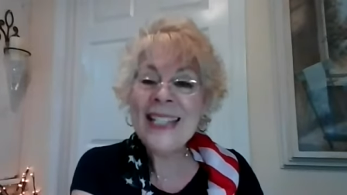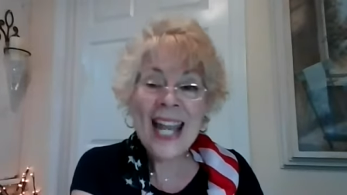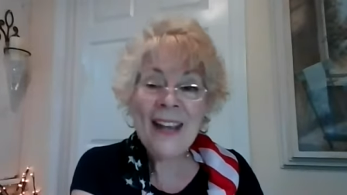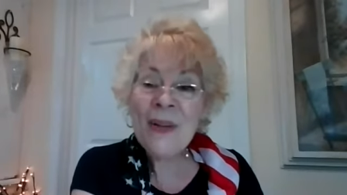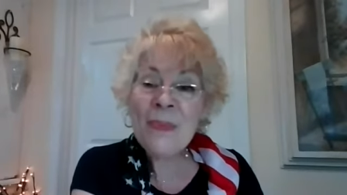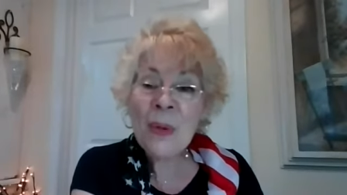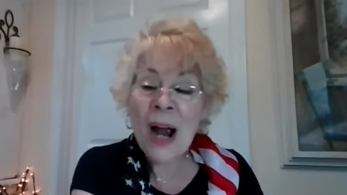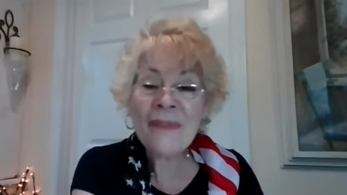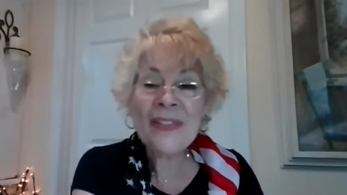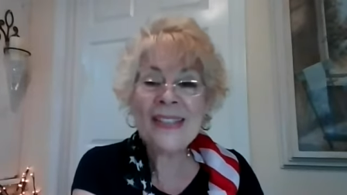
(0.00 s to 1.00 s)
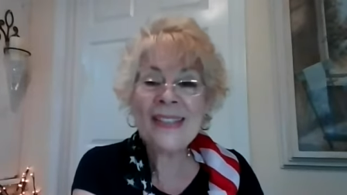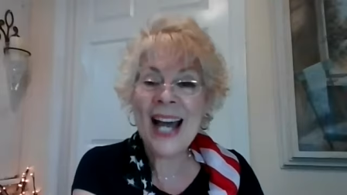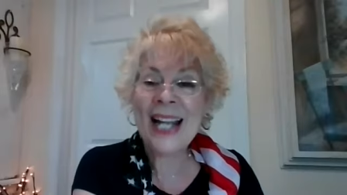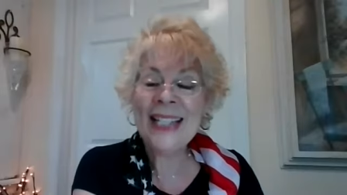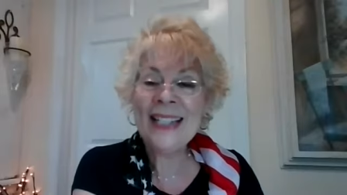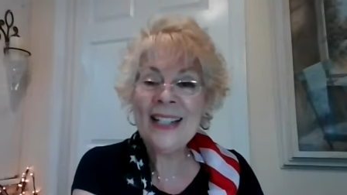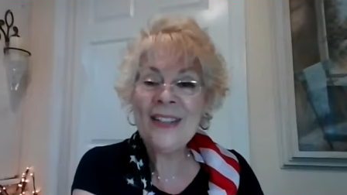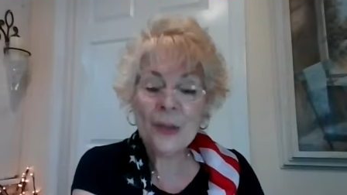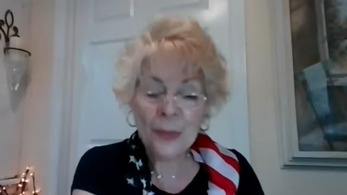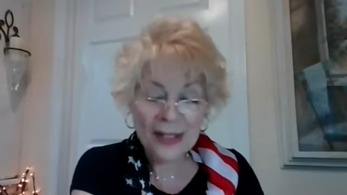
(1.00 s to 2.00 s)
David prophesied
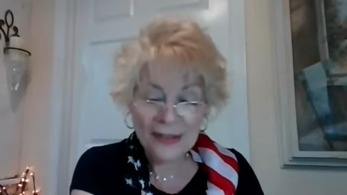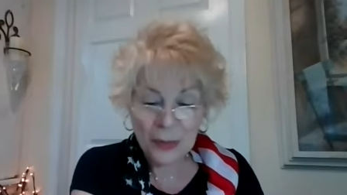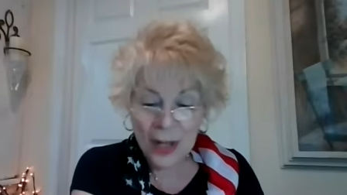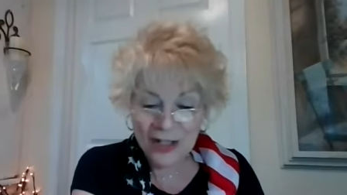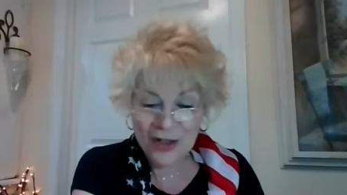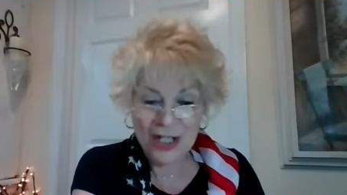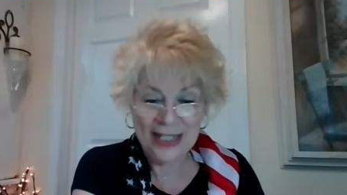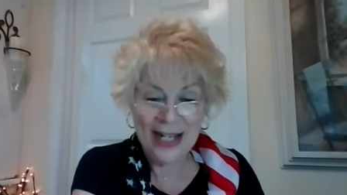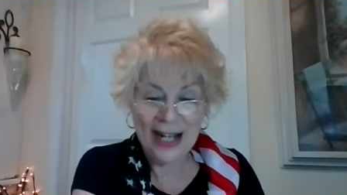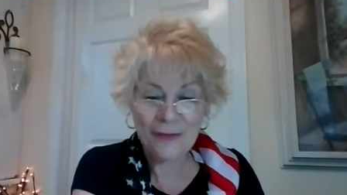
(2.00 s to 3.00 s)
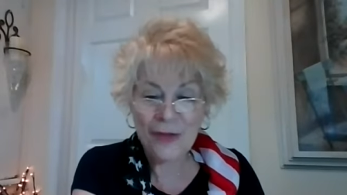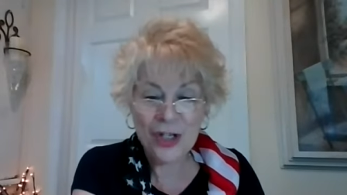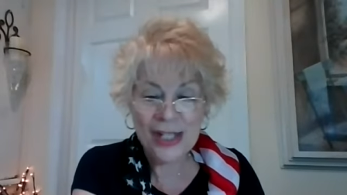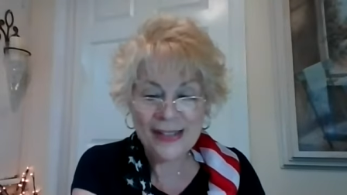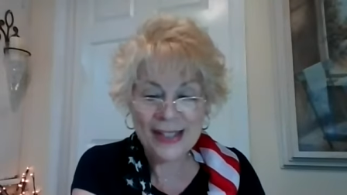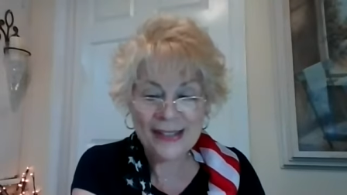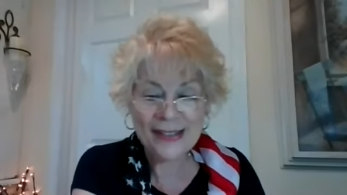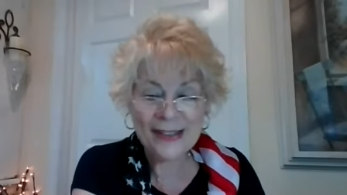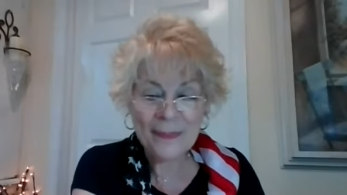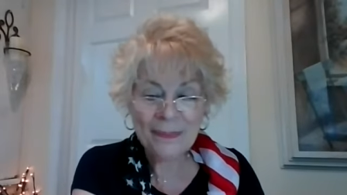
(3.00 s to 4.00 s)
the resurrection of Jesus
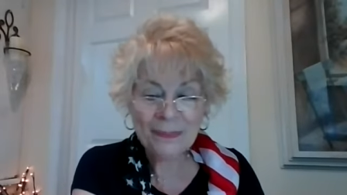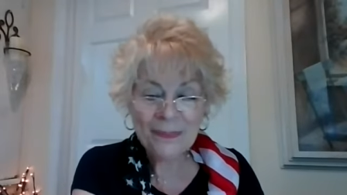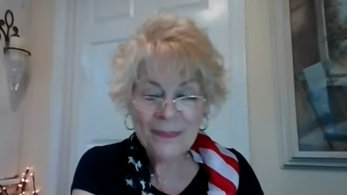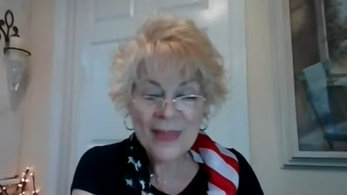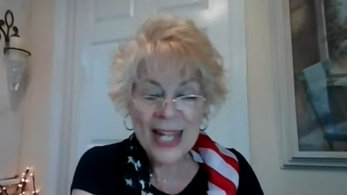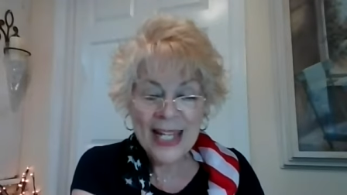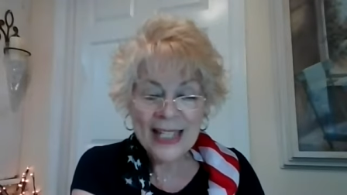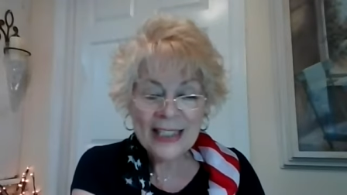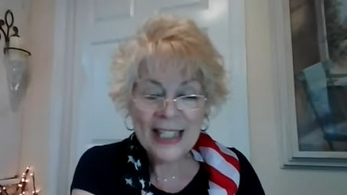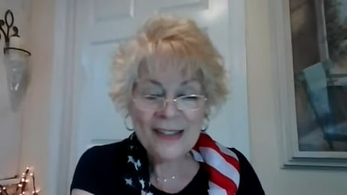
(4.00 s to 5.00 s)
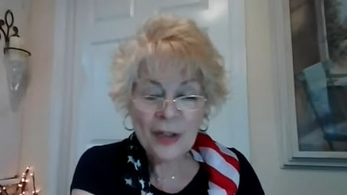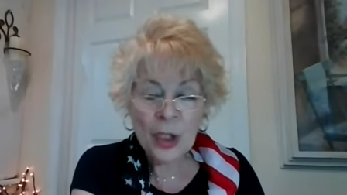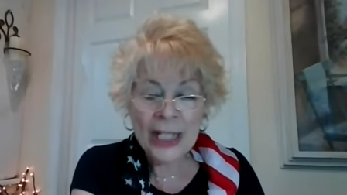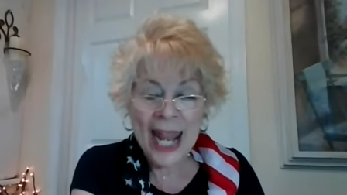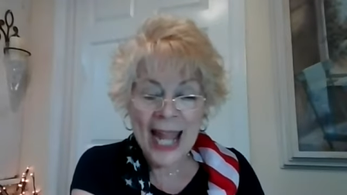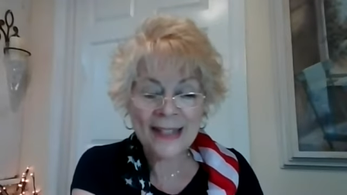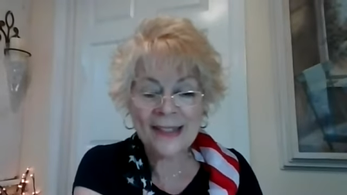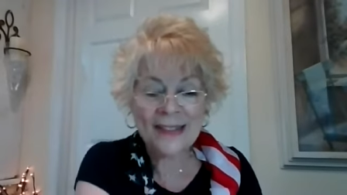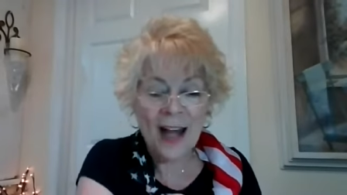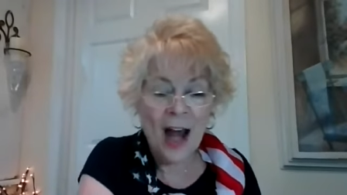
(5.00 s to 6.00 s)
let's look at
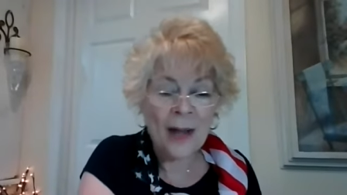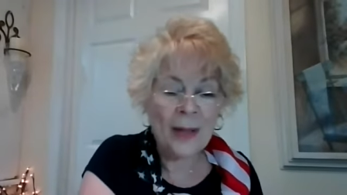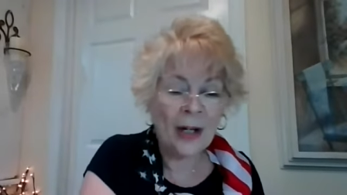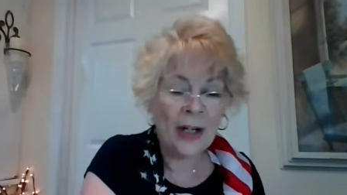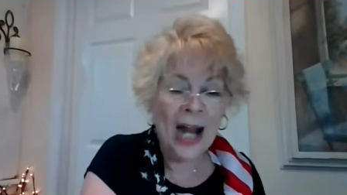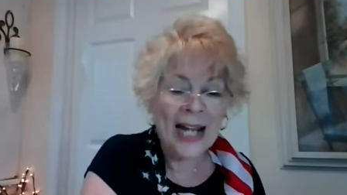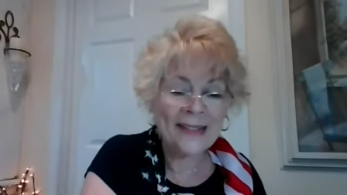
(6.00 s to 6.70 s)
Psalm or